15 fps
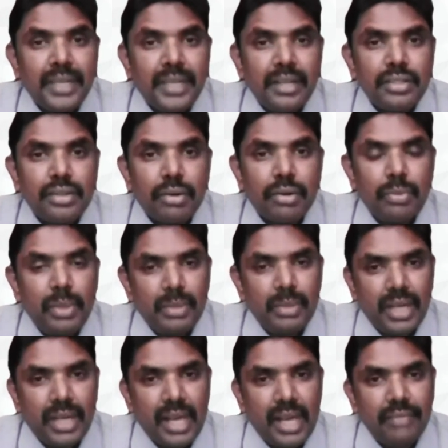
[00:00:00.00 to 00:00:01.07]
So we
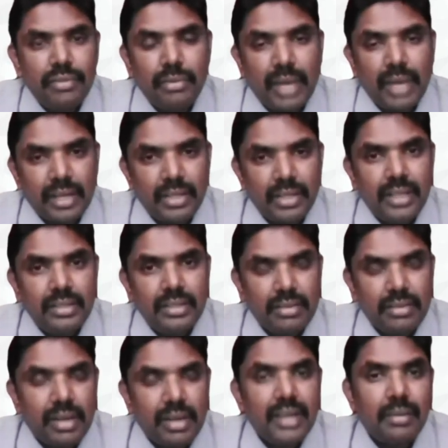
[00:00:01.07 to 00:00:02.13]
will have to actually
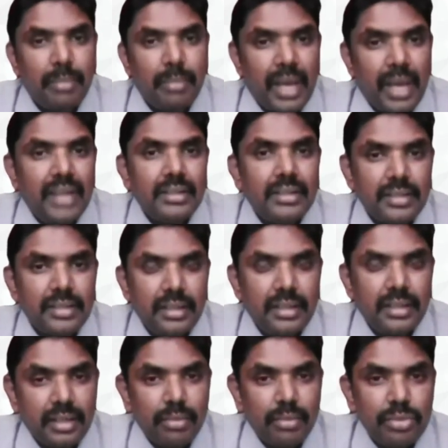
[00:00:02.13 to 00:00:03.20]
strike a balance in
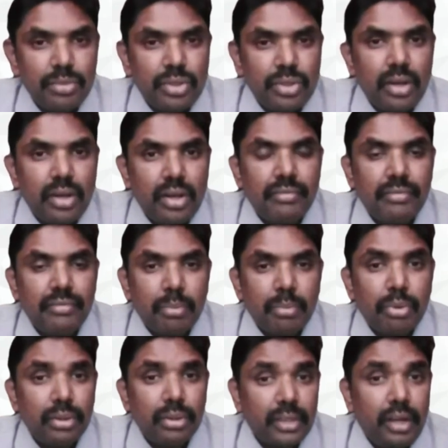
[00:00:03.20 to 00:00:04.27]
terms of
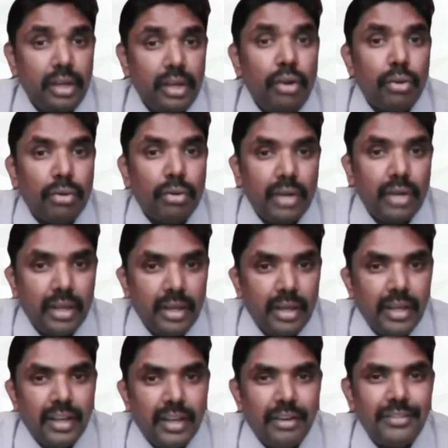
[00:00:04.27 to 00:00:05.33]
both the load
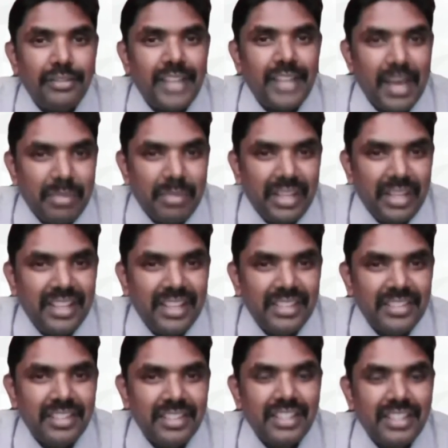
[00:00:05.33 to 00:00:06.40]
of the
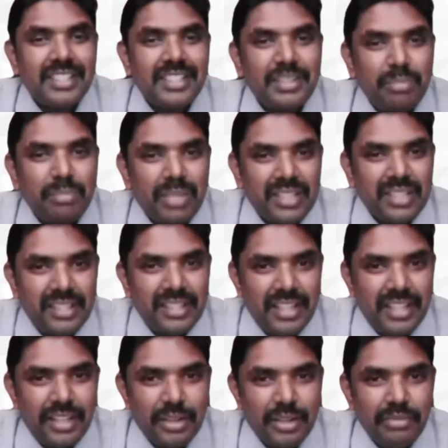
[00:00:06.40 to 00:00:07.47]
application, the
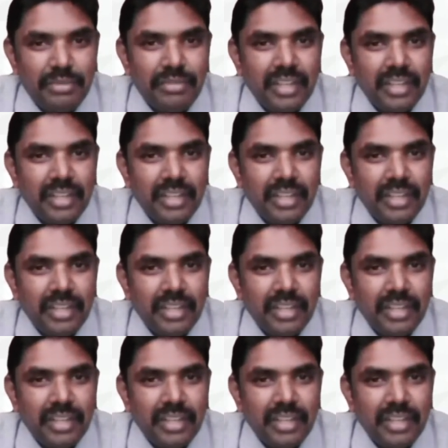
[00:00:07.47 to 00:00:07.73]
simplicity of